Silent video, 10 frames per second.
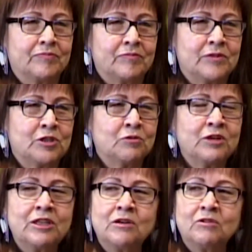so
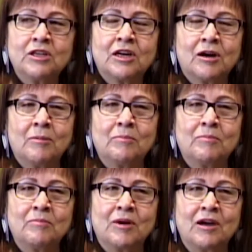when they would come,
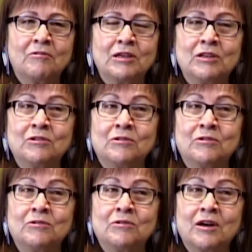I would
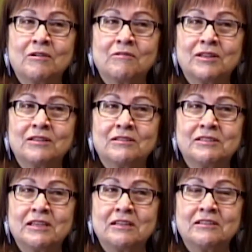know, I would
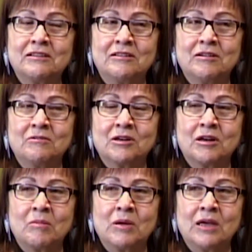sense that they were
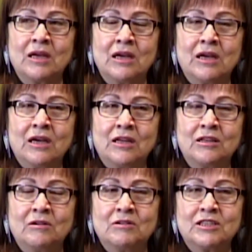coming,
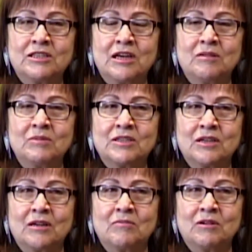and they would stand
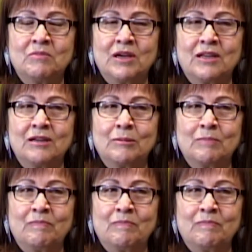beside my bed.